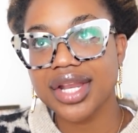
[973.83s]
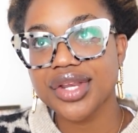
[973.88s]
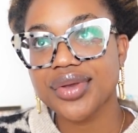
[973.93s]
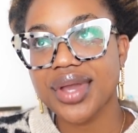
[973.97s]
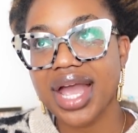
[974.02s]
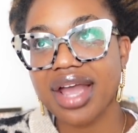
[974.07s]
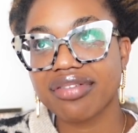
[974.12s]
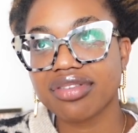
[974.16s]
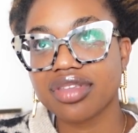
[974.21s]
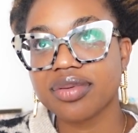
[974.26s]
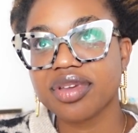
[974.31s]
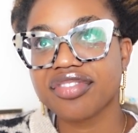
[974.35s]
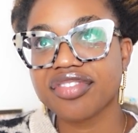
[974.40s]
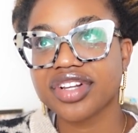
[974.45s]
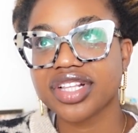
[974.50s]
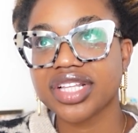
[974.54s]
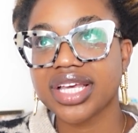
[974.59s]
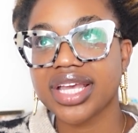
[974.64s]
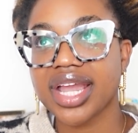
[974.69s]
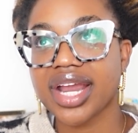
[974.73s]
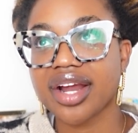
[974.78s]
you have to be
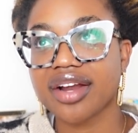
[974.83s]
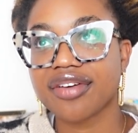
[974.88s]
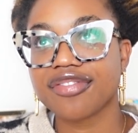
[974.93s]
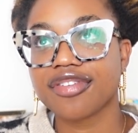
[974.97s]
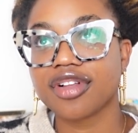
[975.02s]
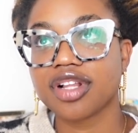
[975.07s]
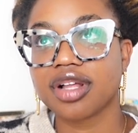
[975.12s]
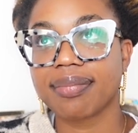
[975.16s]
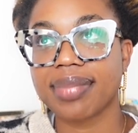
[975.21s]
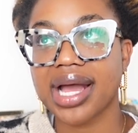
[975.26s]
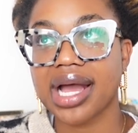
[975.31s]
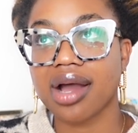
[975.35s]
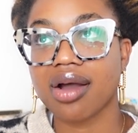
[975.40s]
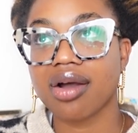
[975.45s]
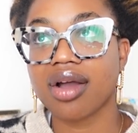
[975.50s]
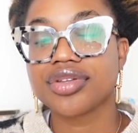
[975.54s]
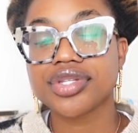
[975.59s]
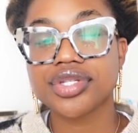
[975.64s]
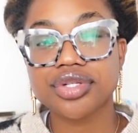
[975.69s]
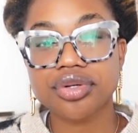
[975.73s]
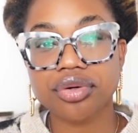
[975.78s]
really careful about
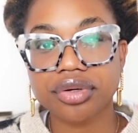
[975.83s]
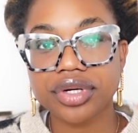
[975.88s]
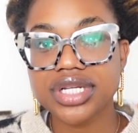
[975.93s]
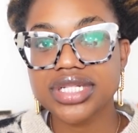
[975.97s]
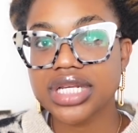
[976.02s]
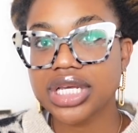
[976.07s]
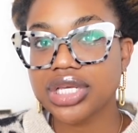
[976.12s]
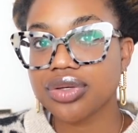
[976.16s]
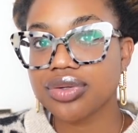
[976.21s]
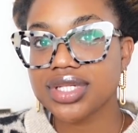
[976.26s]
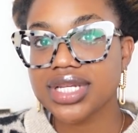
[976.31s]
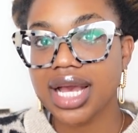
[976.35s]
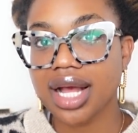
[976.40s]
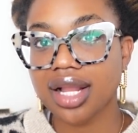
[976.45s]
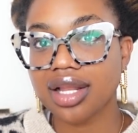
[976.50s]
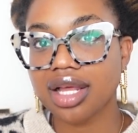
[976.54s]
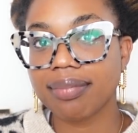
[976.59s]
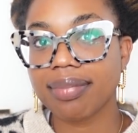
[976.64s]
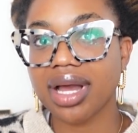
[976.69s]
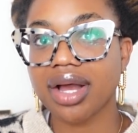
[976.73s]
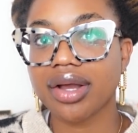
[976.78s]
the stories that you tell
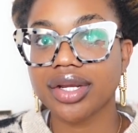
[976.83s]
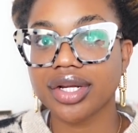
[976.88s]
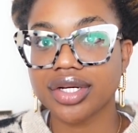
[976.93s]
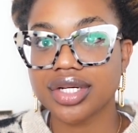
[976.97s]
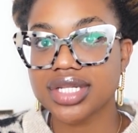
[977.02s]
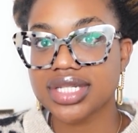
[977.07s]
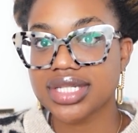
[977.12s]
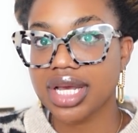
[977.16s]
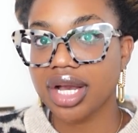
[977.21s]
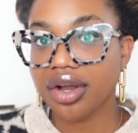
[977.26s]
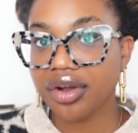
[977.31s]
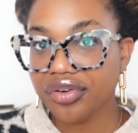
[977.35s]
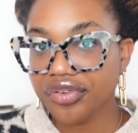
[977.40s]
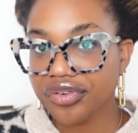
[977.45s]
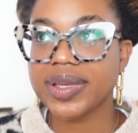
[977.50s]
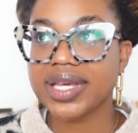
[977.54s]
about yourself,